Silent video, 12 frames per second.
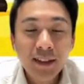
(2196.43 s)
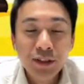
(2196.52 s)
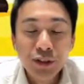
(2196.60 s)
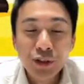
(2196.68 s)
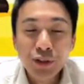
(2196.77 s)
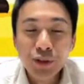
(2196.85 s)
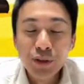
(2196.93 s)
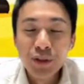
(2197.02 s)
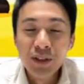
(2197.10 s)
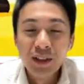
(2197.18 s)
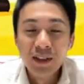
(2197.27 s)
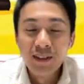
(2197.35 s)
So
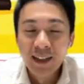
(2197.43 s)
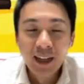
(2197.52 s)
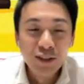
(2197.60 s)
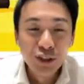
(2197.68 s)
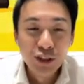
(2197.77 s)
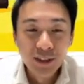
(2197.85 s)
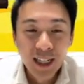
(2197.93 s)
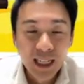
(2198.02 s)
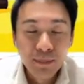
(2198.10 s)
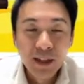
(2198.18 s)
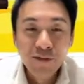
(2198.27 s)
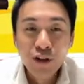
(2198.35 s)
get onto your
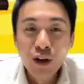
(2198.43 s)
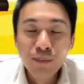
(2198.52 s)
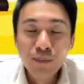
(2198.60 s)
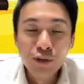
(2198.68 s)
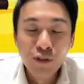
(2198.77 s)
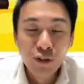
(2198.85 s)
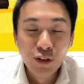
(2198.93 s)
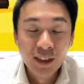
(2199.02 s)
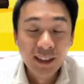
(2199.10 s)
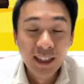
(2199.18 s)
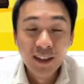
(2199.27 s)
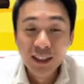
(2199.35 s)
Tiger platform, look for
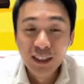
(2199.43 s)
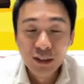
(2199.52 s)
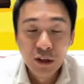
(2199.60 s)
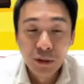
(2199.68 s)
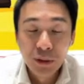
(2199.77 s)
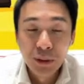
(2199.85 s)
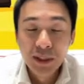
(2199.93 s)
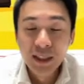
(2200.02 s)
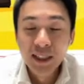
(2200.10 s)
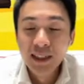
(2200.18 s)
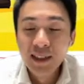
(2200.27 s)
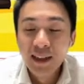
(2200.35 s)
the DLC stock code,
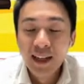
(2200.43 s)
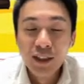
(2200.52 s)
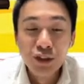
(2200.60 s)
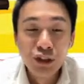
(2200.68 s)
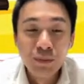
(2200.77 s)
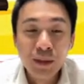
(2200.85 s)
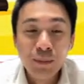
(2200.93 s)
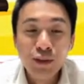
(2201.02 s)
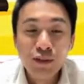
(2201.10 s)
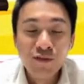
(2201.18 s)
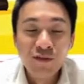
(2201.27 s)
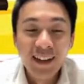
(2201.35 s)
and you should be able
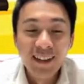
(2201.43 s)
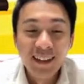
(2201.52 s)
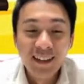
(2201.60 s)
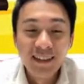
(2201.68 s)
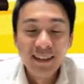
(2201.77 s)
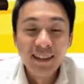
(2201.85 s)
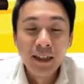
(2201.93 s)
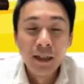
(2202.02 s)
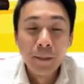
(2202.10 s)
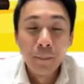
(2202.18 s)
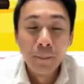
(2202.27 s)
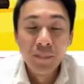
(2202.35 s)
to find this
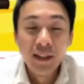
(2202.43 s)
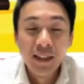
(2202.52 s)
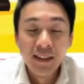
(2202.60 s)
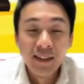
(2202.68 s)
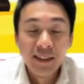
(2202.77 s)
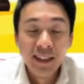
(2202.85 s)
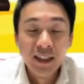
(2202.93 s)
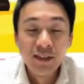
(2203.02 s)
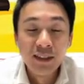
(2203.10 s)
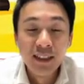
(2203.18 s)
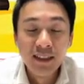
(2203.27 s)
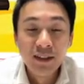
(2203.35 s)
um, uh, the
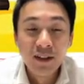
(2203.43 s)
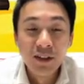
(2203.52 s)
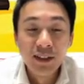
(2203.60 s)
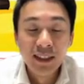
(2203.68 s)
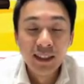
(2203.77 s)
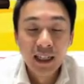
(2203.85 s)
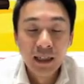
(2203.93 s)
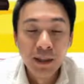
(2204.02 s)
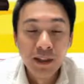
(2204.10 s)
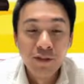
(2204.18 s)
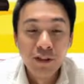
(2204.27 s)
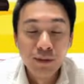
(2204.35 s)
DLCs on the Tiger
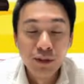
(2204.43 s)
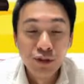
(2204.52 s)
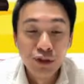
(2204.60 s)
platform to